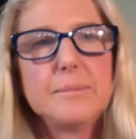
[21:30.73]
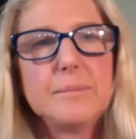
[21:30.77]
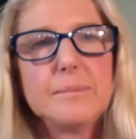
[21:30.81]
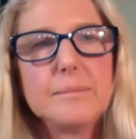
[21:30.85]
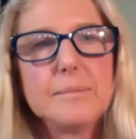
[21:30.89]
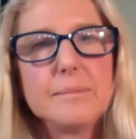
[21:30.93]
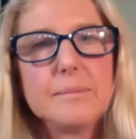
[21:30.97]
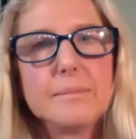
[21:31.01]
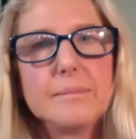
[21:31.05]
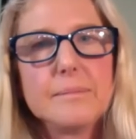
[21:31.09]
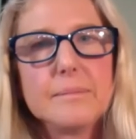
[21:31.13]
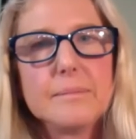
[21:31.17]

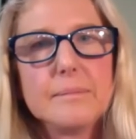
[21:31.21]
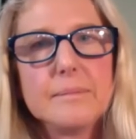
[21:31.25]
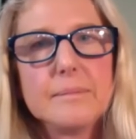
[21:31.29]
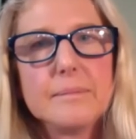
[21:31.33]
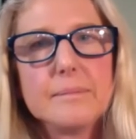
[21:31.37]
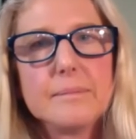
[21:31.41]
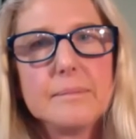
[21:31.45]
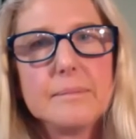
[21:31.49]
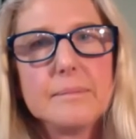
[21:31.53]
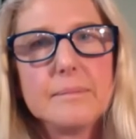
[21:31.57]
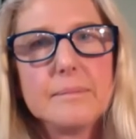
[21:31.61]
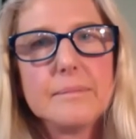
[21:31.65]

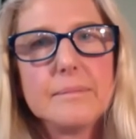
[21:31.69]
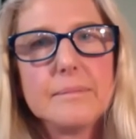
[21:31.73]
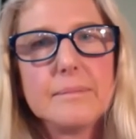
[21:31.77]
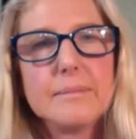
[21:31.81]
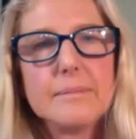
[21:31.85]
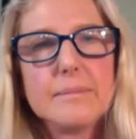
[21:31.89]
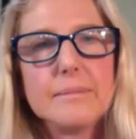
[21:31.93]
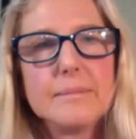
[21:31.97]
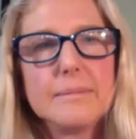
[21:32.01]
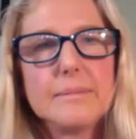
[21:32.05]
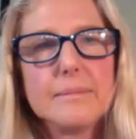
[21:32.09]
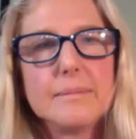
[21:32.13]

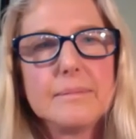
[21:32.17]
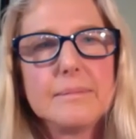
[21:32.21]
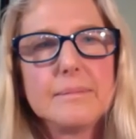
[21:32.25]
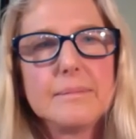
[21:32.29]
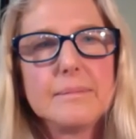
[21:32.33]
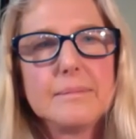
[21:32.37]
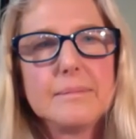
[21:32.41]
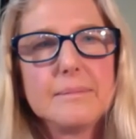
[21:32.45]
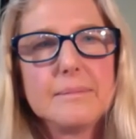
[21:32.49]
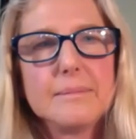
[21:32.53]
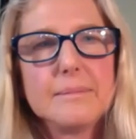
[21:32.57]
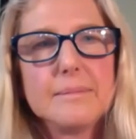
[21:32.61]

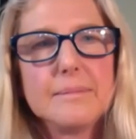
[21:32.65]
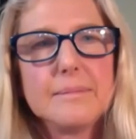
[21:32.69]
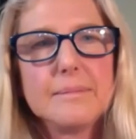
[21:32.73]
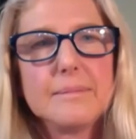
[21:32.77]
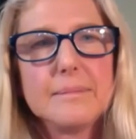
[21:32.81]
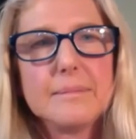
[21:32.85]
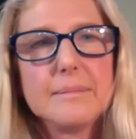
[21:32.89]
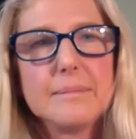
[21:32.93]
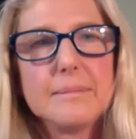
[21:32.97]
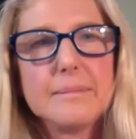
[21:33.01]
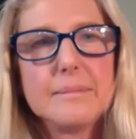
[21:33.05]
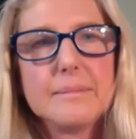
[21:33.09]

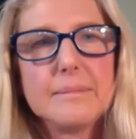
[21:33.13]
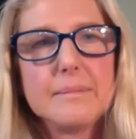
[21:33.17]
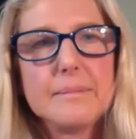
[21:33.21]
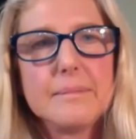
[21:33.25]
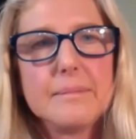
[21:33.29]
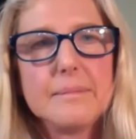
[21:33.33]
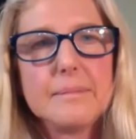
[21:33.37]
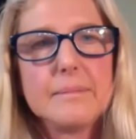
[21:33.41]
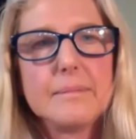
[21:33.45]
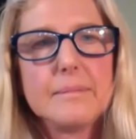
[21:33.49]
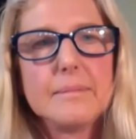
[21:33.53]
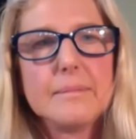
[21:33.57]

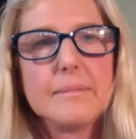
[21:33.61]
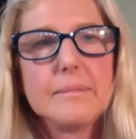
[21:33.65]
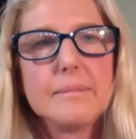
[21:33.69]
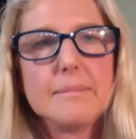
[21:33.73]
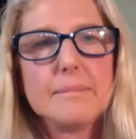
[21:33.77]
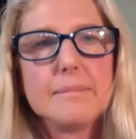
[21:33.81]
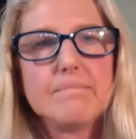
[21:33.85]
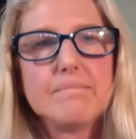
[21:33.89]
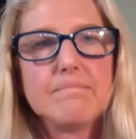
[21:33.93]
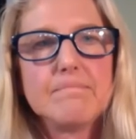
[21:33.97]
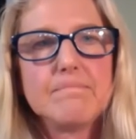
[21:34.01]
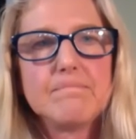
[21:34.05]

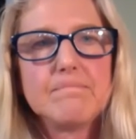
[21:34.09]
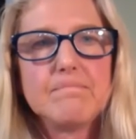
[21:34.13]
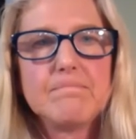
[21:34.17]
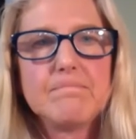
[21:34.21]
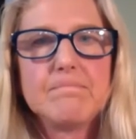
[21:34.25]
This person isn't speaking.